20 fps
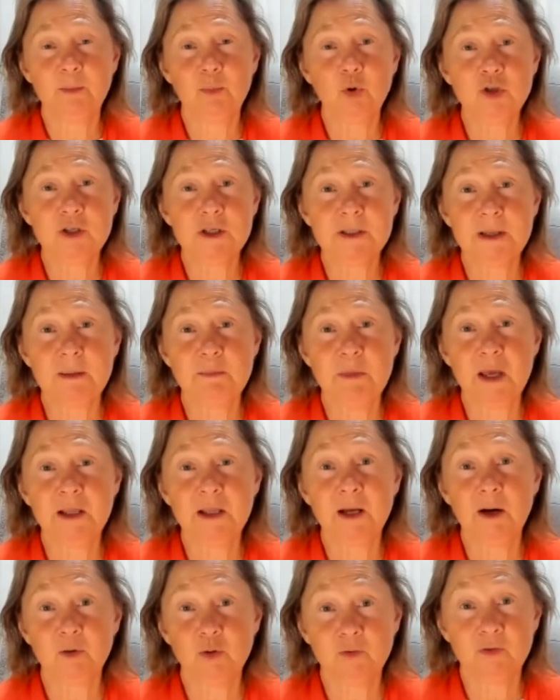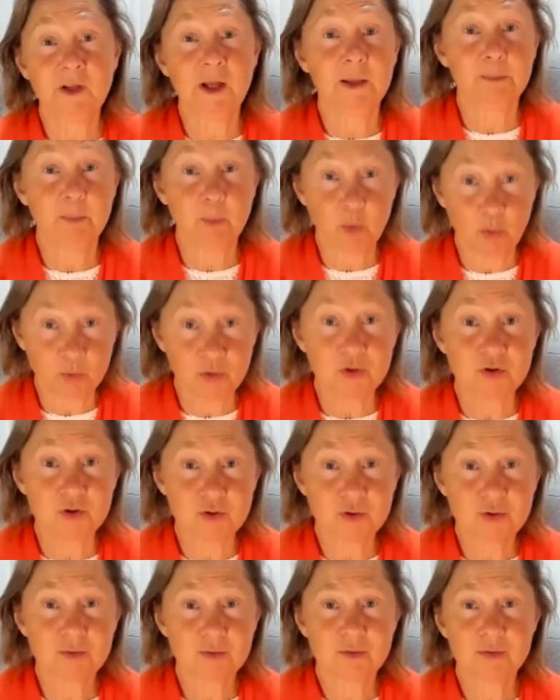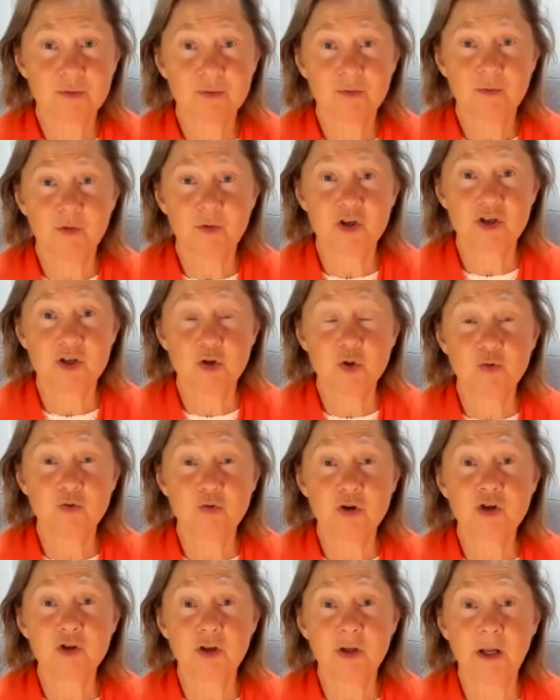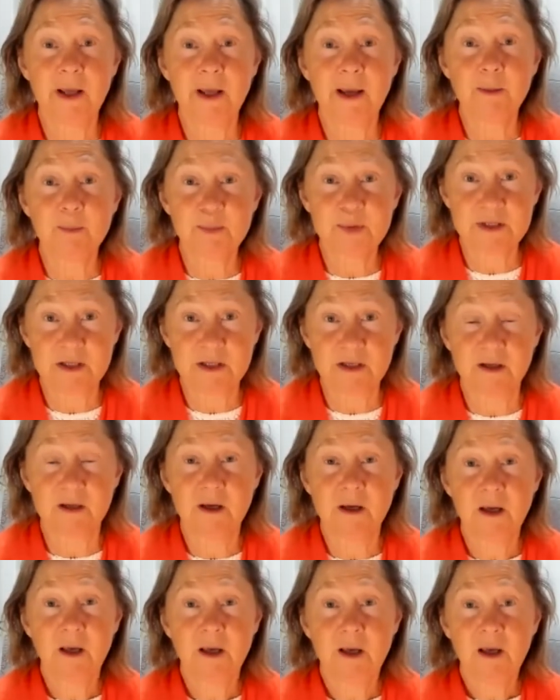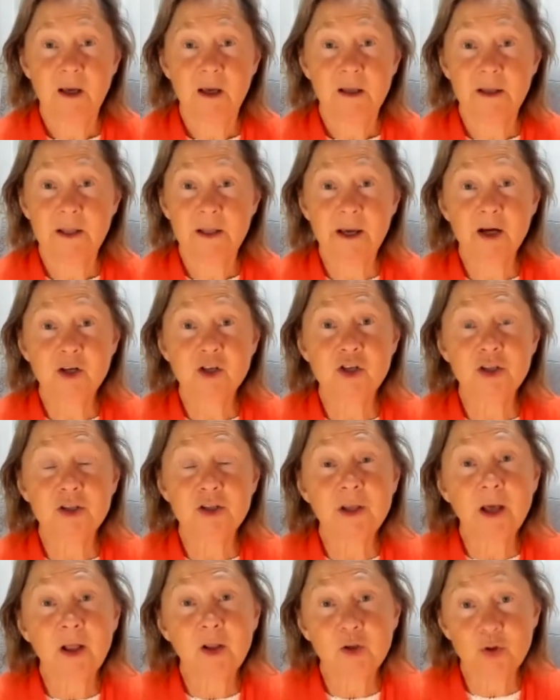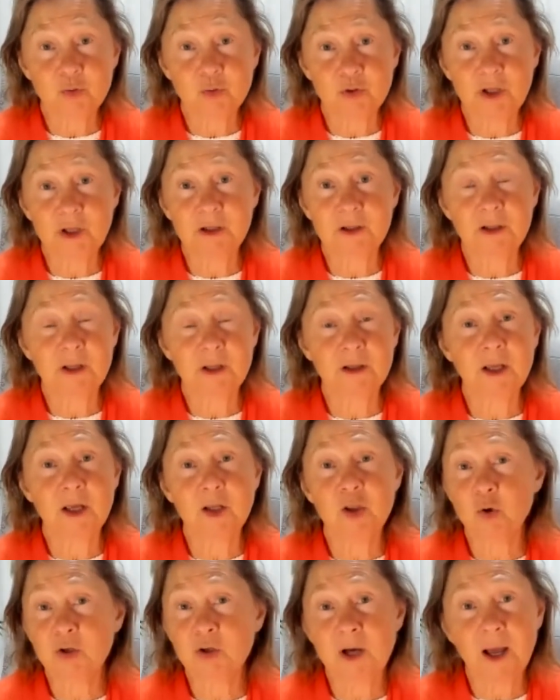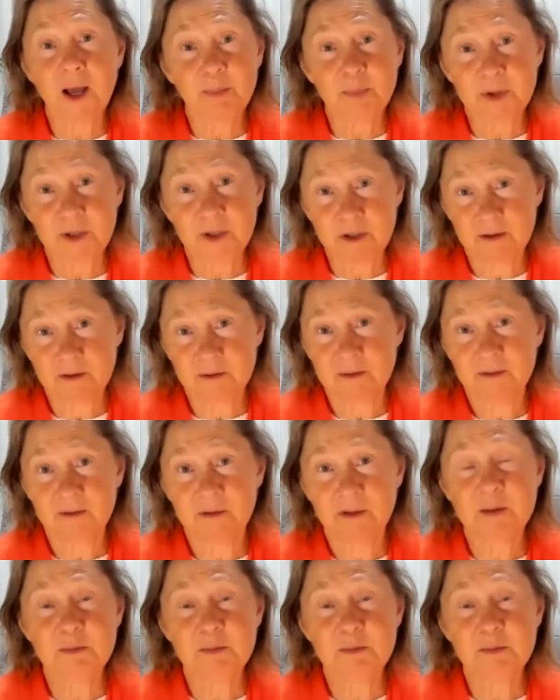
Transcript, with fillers: bodies are made out of that porridge, which is nutritionally empty. They actually tell you that they're not happy. They're